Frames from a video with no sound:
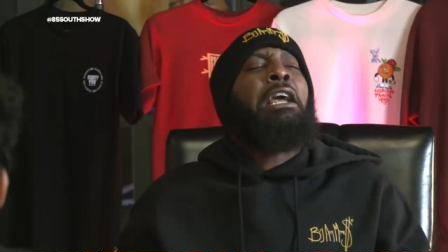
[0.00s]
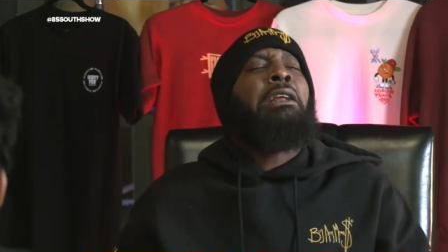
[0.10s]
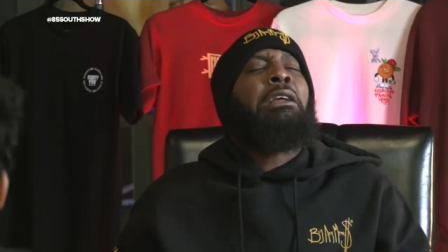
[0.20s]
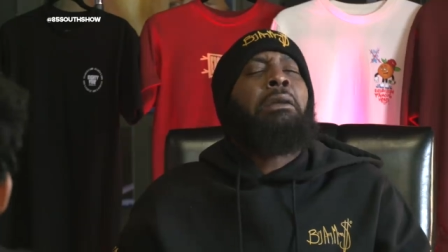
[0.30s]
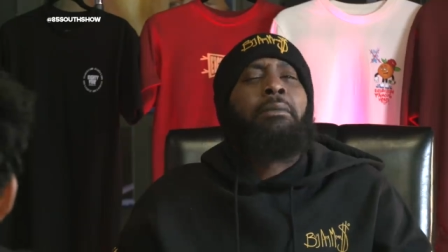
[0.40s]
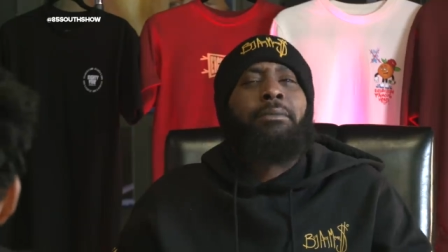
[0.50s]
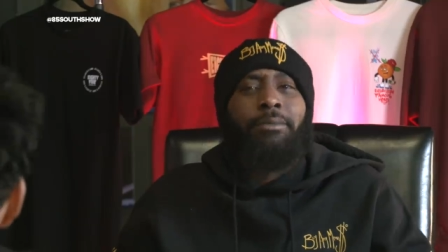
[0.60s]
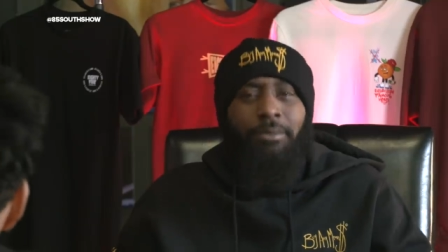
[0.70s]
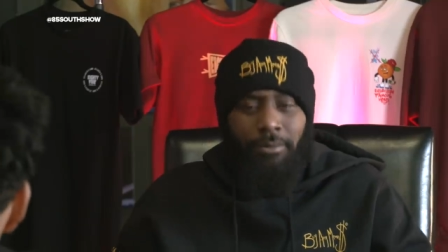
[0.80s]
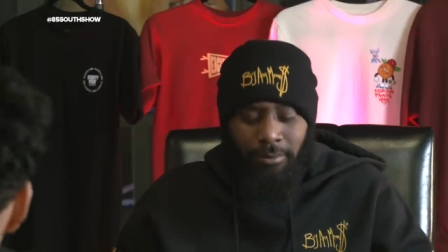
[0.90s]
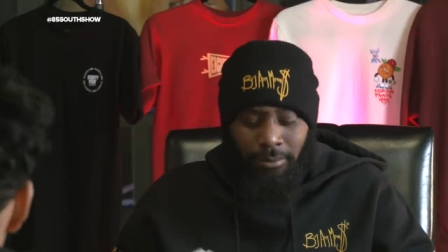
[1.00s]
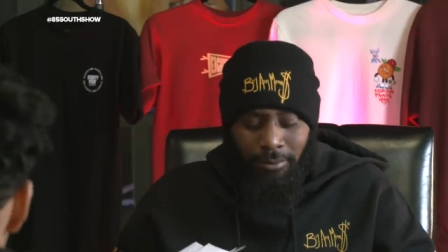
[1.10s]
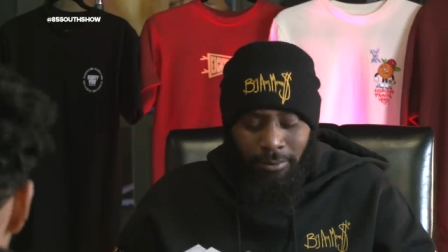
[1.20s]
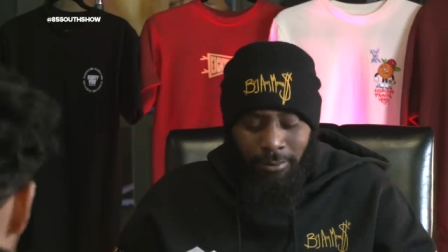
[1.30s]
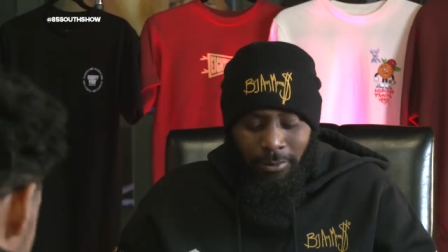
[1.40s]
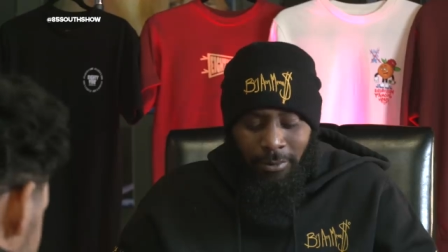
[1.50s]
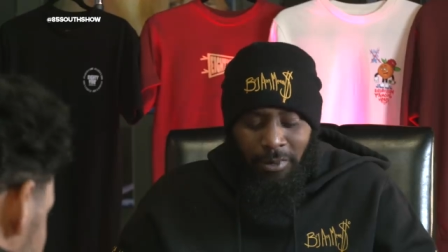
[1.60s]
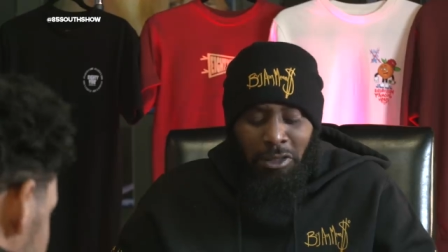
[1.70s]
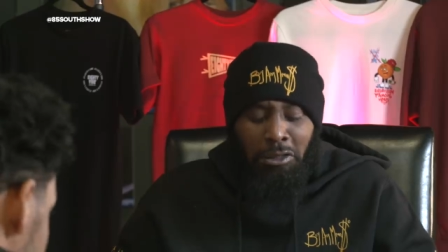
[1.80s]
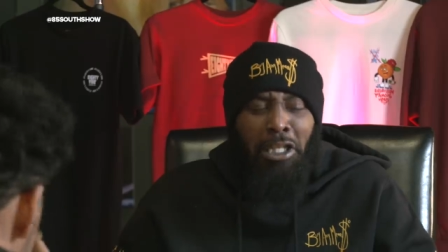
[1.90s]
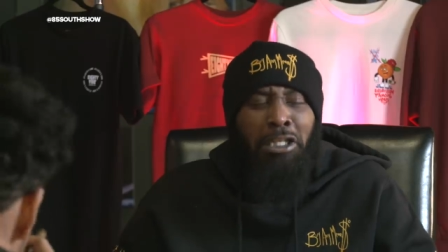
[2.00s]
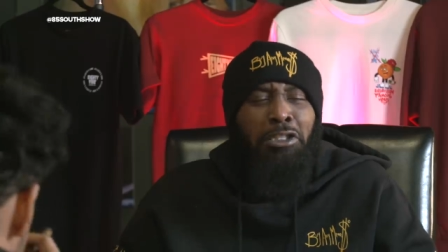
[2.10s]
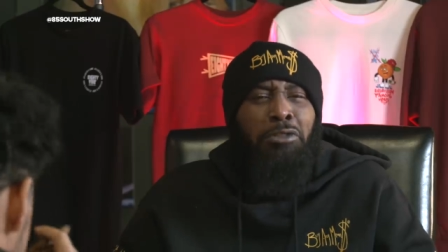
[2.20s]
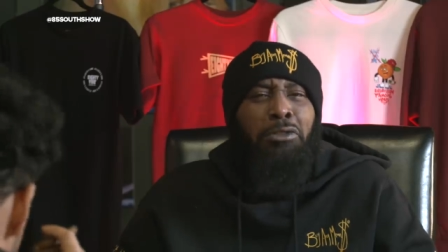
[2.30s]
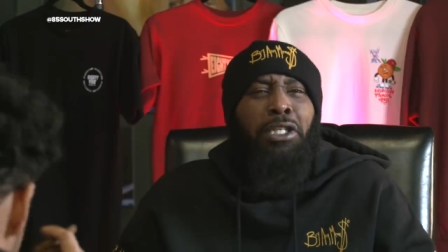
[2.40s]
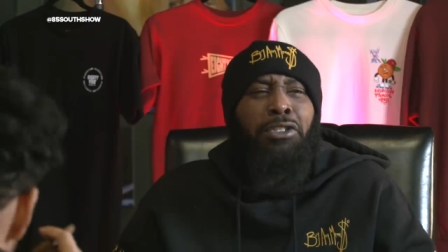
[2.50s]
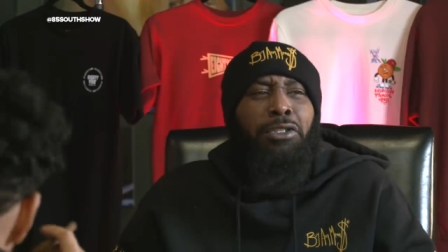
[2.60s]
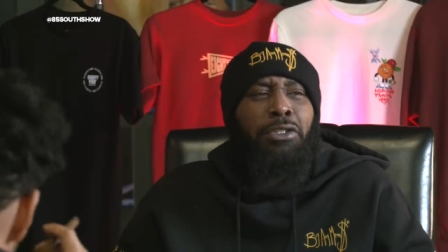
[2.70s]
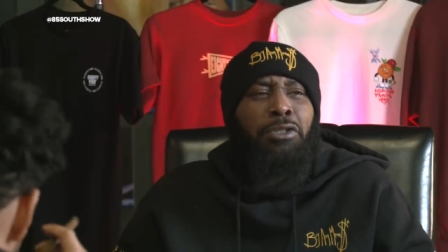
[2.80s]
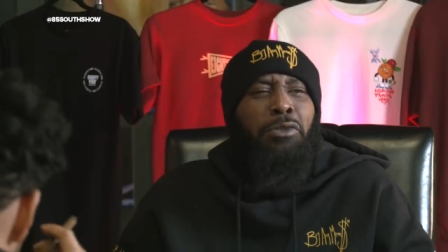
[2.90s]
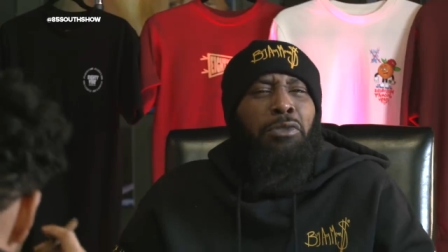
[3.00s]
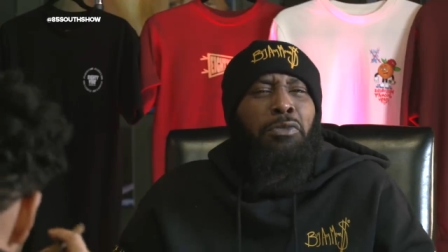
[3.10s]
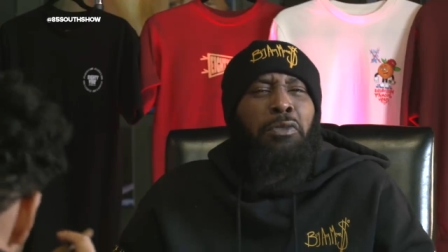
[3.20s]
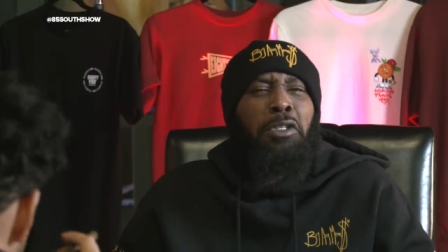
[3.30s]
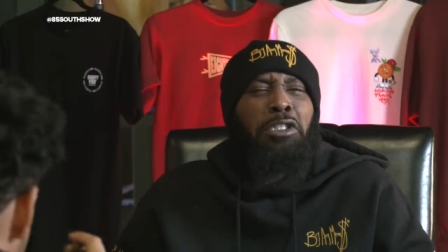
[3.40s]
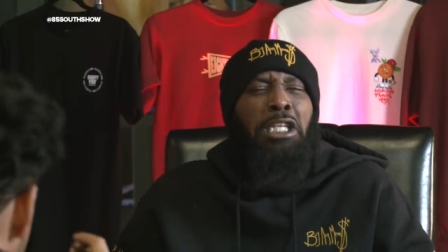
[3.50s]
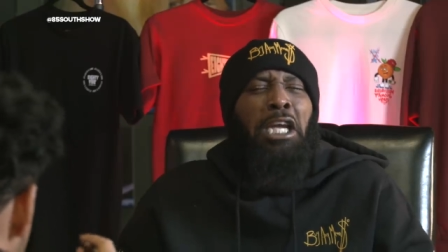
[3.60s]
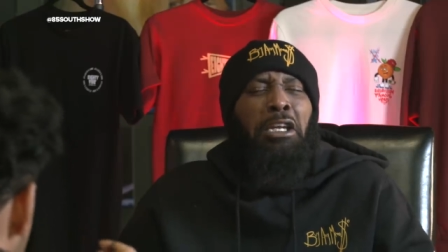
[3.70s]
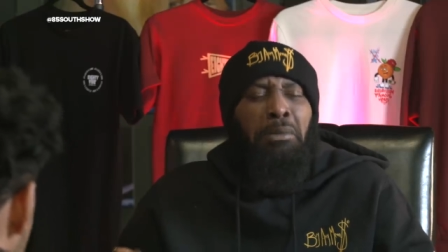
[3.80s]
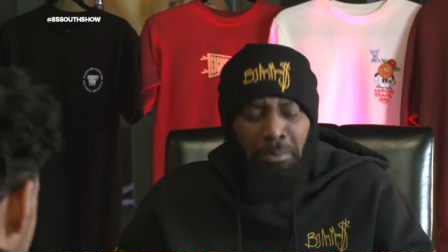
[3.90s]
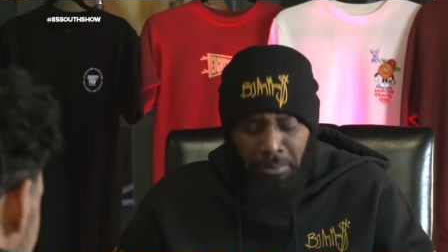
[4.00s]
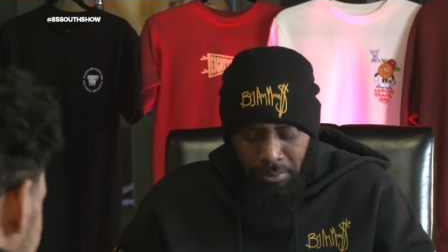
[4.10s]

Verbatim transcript: stuff like that. Folks, This lady's crazy. She was a fucking tiger.